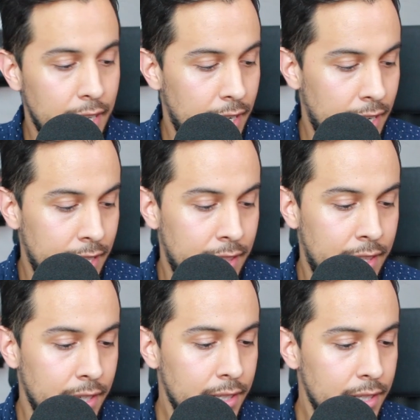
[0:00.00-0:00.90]
Uh,
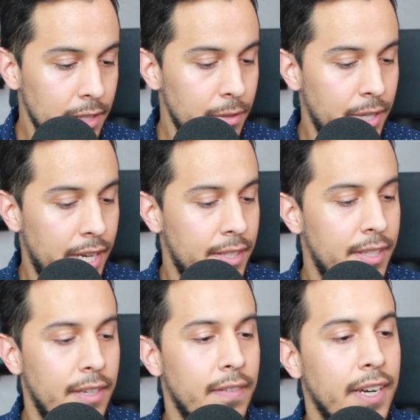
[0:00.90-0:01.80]
this little
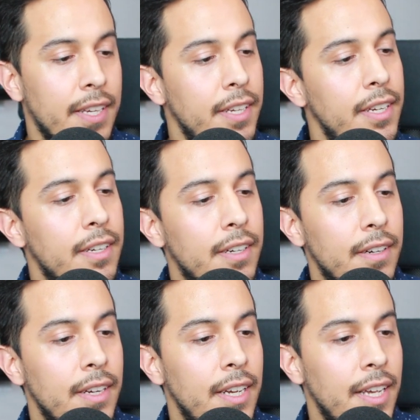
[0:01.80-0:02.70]
headset right
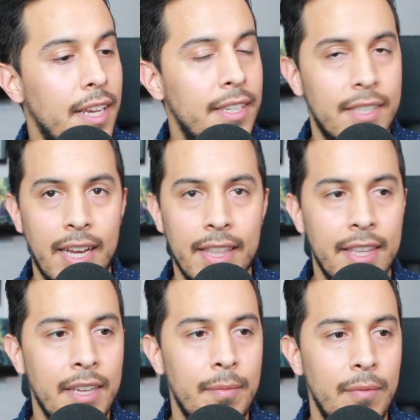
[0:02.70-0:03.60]
here is, I
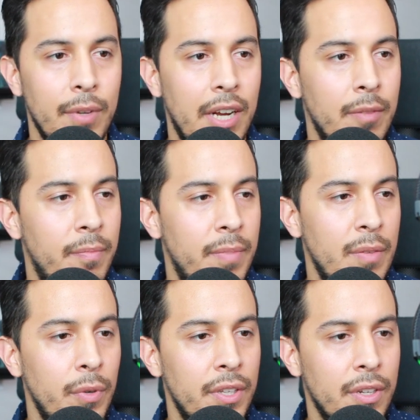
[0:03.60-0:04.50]
think, what I would
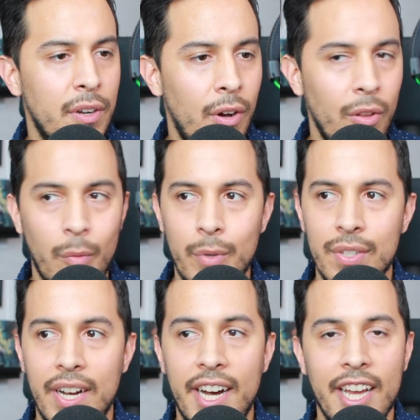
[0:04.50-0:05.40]
be willing to call
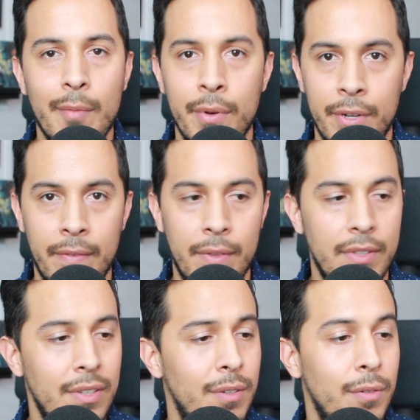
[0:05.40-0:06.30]
almost a hybrid of the
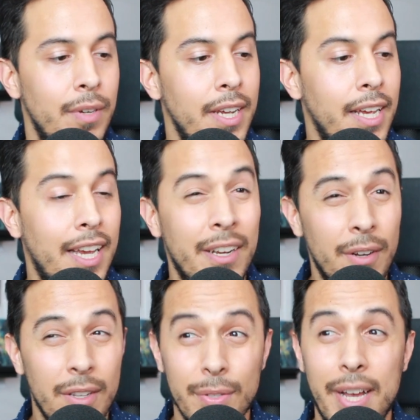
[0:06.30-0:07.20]
two. And it
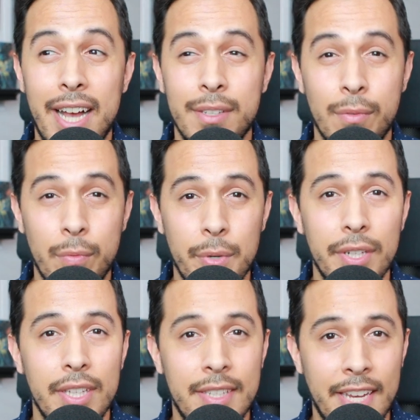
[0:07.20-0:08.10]
also has a
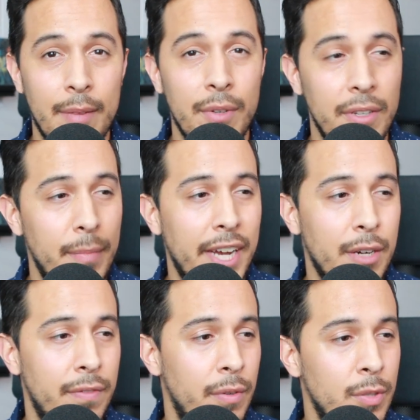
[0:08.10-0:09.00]
really damn good
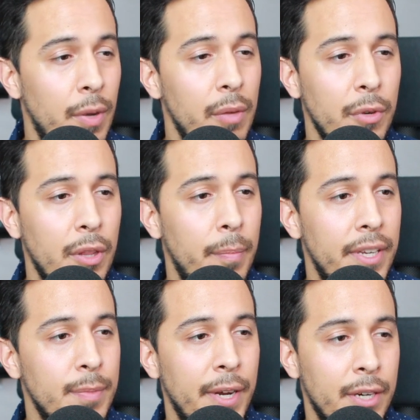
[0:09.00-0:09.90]
microphone. It's probably one of the
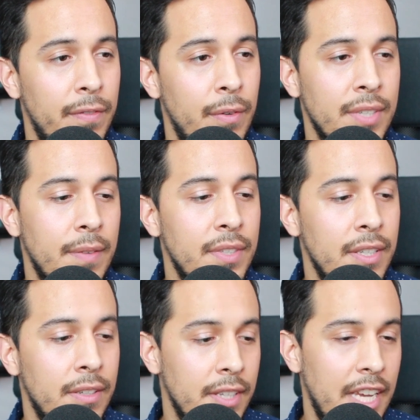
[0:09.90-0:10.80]
best microphones I've
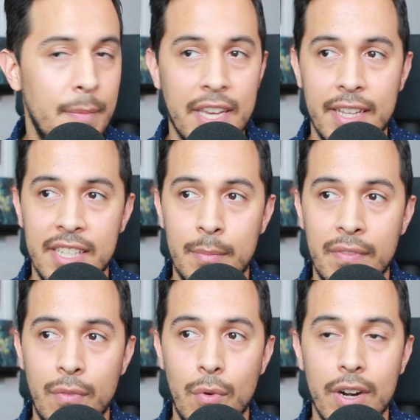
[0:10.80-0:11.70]
seen on a gaming headset
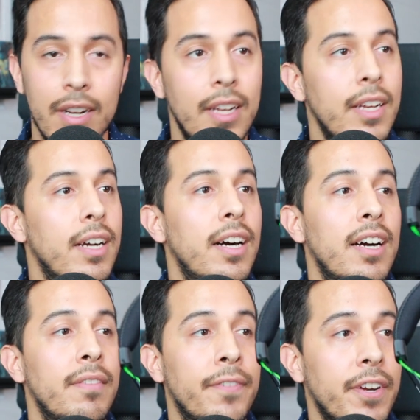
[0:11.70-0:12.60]
before.
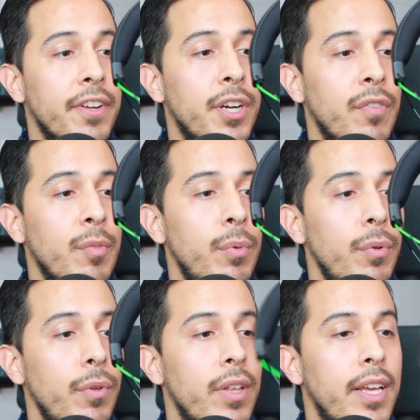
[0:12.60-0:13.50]
Uh, very
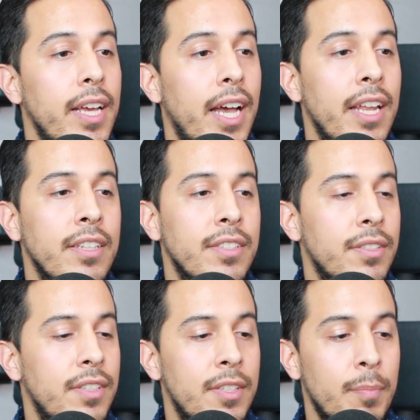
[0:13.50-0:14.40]
comfortable and it
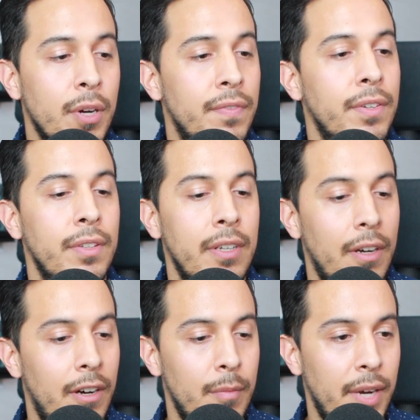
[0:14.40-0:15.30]
just sits perfectly
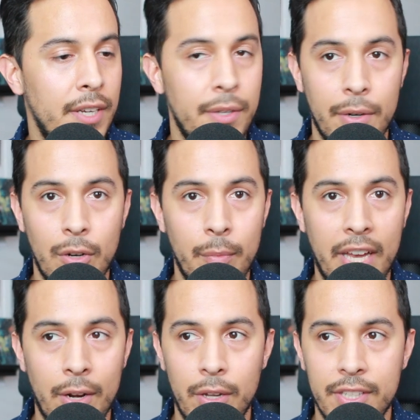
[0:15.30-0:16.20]
on my dome
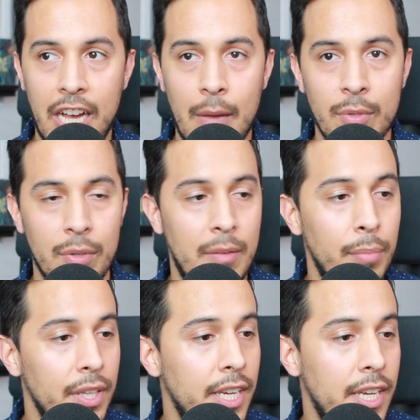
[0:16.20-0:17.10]
at all times when I'm
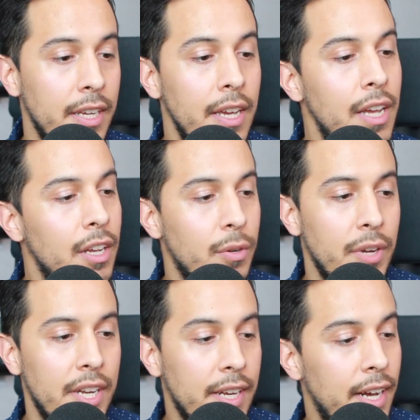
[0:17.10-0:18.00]
playing,
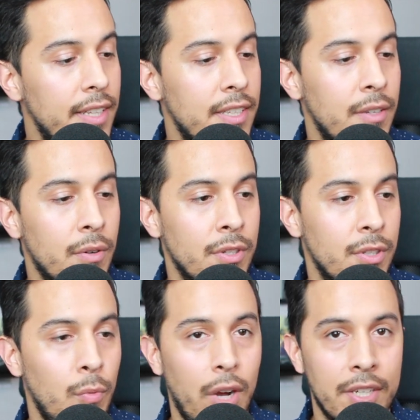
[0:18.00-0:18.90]
creating content, or
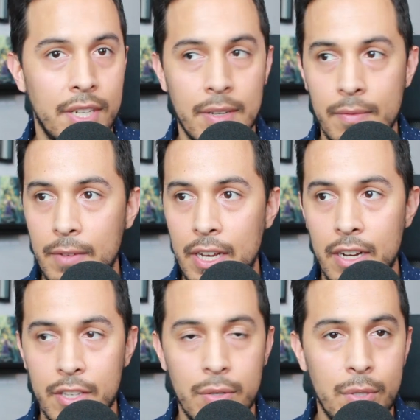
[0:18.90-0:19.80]
just watching
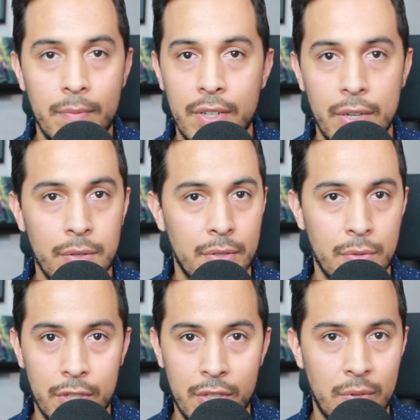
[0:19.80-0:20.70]
uh, YouTube videos or
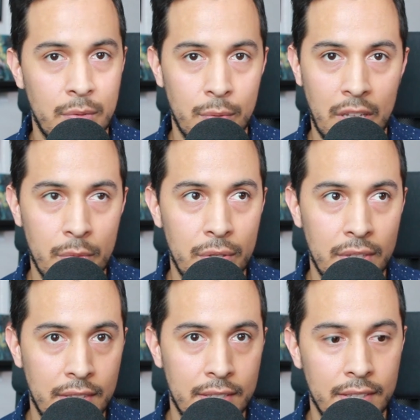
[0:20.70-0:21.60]
Twitch streams while I'm
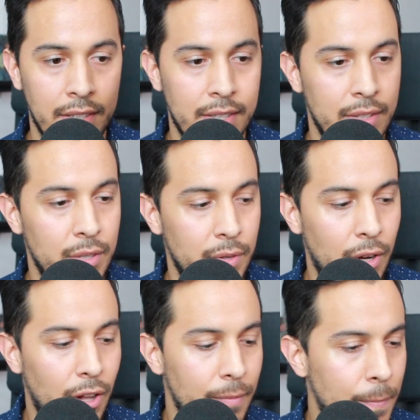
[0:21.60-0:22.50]
using this to listen to it
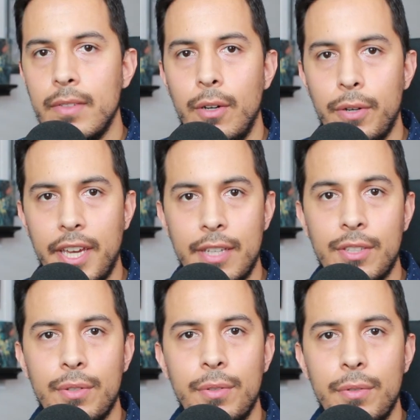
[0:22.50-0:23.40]
all. Okay,
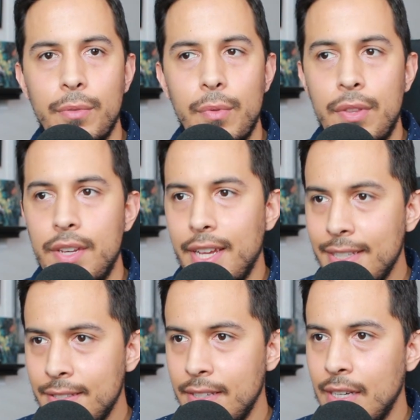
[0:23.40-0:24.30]
so the
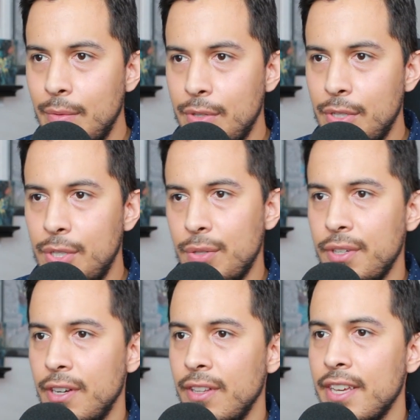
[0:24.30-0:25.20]
next thing I want to show
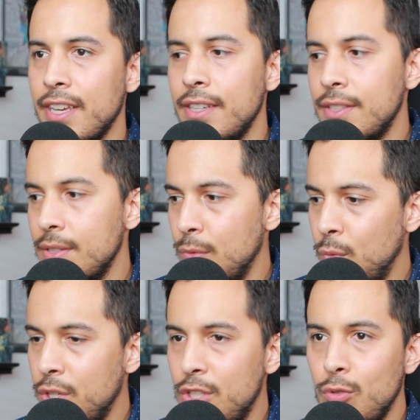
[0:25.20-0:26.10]
y'all is
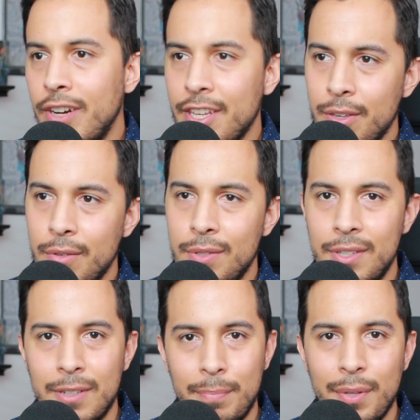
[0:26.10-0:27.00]
what do I use
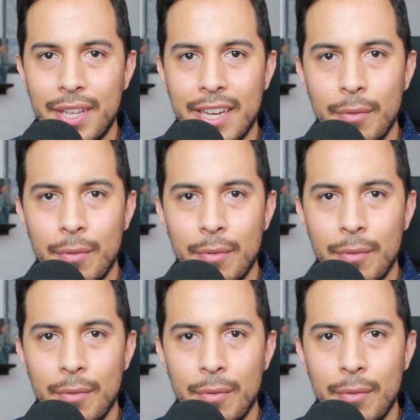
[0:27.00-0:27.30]
to play?